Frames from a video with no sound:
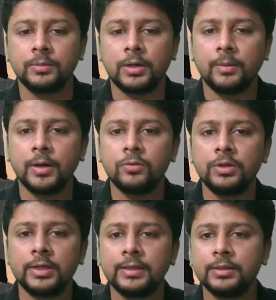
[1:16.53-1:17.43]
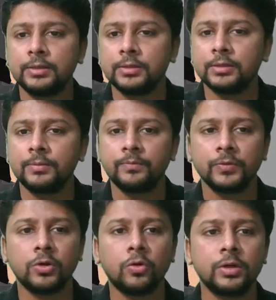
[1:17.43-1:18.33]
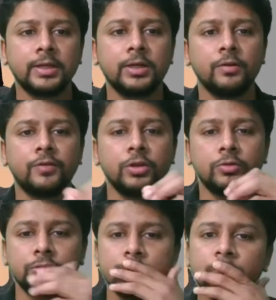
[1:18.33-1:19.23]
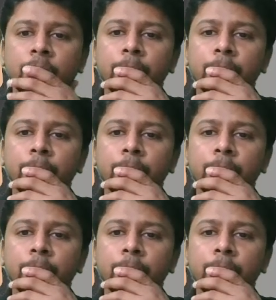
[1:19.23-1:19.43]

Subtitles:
amount and the code that you have to use